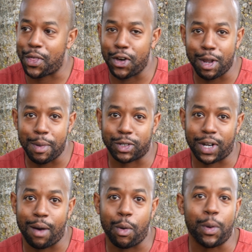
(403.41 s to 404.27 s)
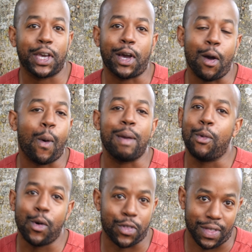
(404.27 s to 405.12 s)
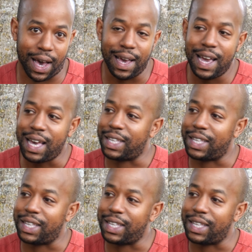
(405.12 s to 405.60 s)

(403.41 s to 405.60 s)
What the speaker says: 30 miles an hour. We could go way more than that.